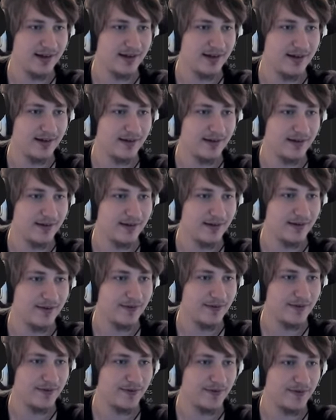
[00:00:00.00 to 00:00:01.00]

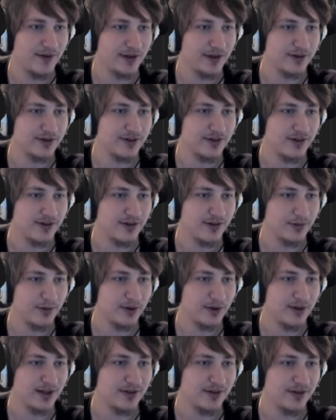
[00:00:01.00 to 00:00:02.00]
the function.
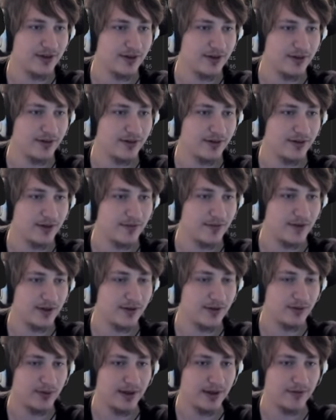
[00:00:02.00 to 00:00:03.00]
Somewhere around here in the
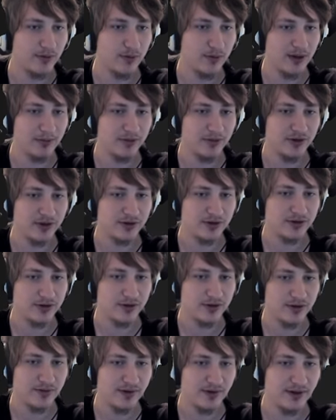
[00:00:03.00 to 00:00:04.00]
service, we have a web search
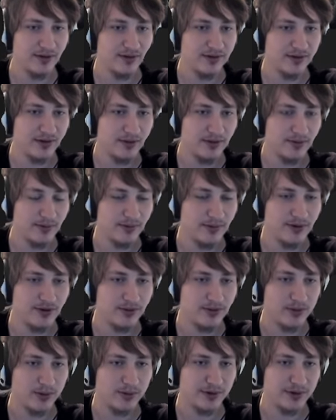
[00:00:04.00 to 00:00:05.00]
service, which
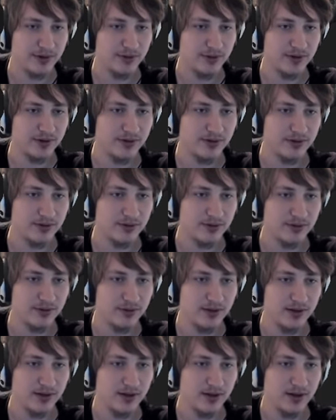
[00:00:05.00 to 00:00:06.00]
is what we're doing
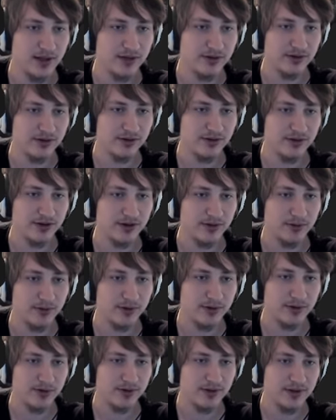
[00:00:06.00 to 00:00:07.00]
to, as you can see,
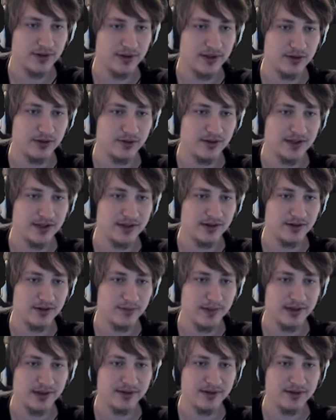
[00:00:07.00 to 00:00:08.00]
we're yielding this
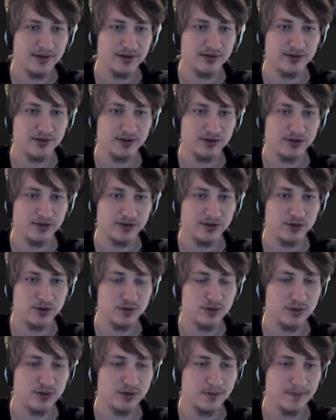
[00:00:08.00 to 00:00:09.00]
message, searching
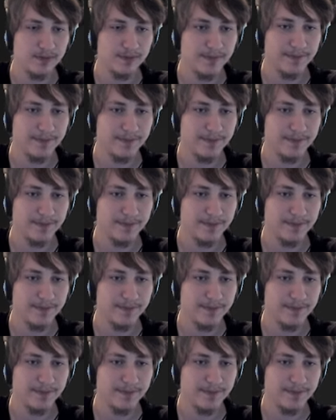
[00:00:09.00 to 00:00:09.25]
Google.